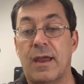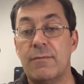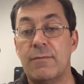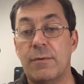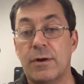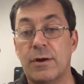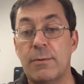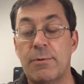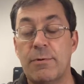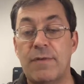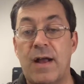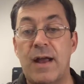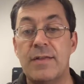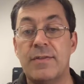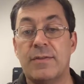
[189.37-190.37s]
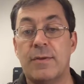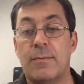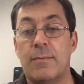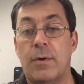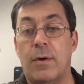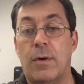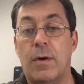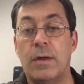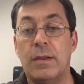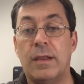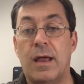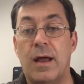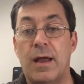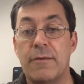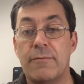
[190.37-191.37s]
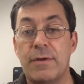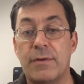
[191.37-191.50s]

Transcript: And we're going to provide some online